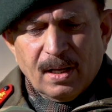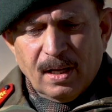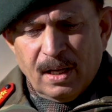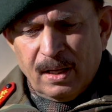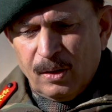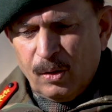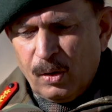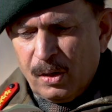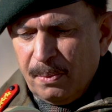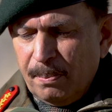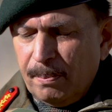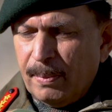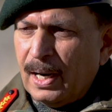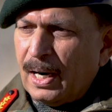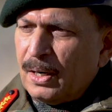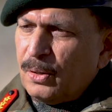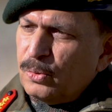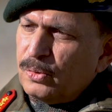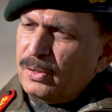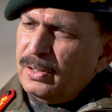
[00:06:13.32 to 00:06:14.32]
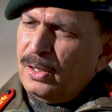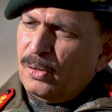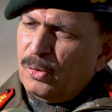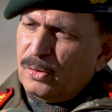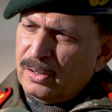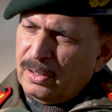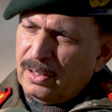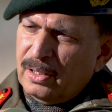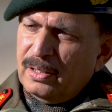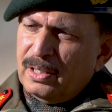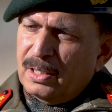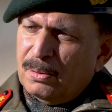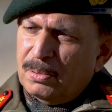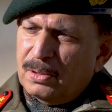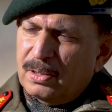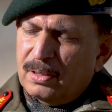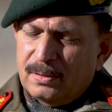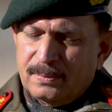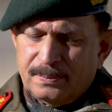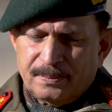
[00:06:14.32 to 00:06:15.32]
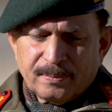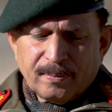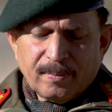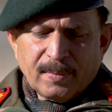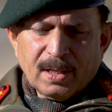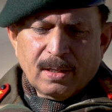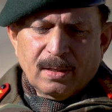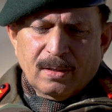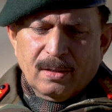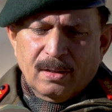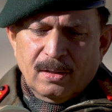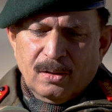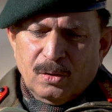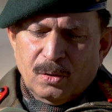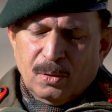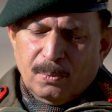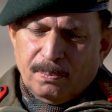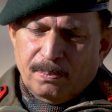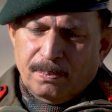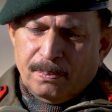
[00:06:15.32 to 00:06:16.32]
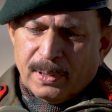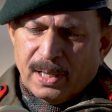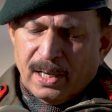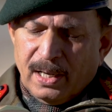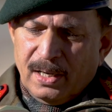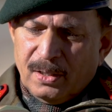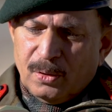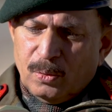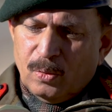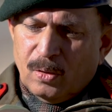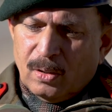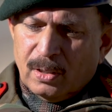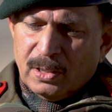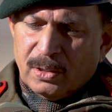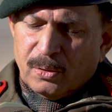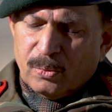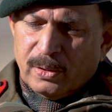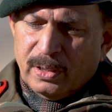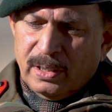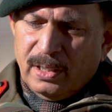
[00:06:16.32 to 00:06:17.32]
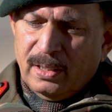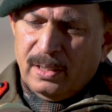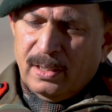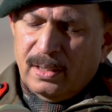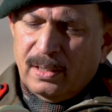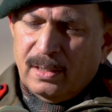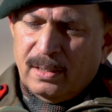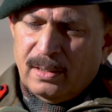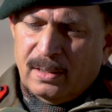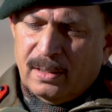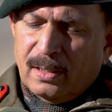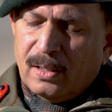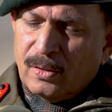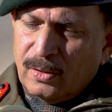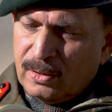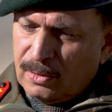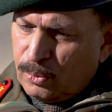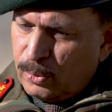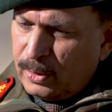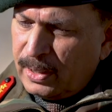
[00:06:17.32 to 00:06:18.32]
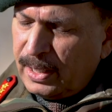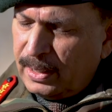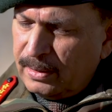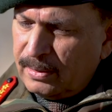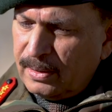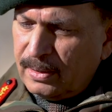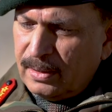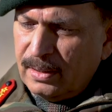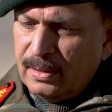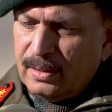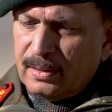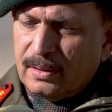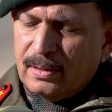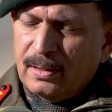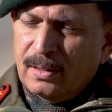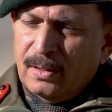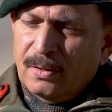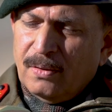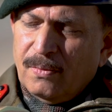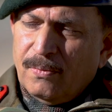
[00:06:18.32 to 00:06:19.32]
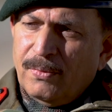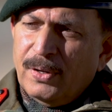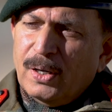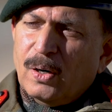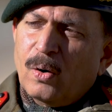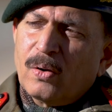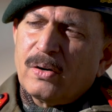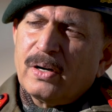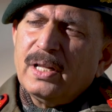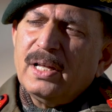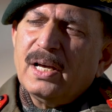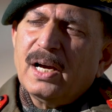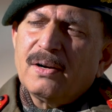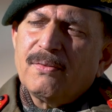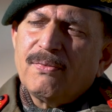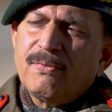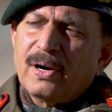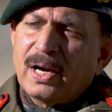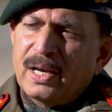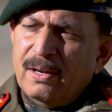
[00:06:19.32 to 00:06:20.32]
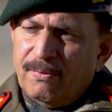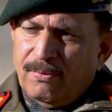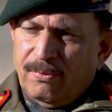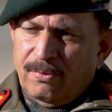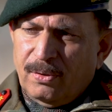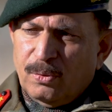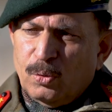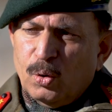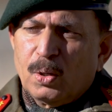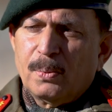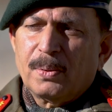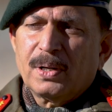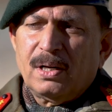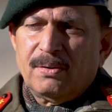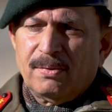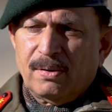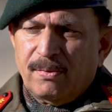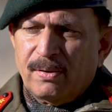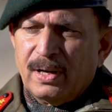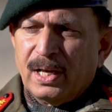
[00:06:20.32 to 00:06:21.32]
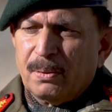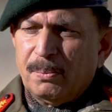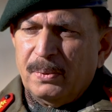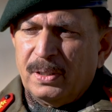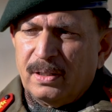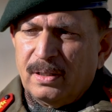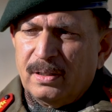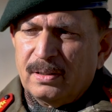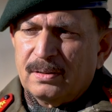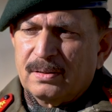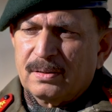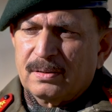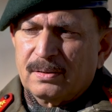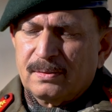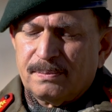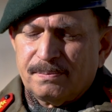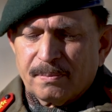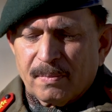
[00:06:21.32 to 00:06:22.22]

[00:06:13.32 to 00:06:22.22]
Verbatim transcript: and got him back to the negotiating table. Mm-hmm. You know, prior to August 20, uh, August 29th, 30th, mm-hmm. we already had five Corps Commander level flag meetings. Right.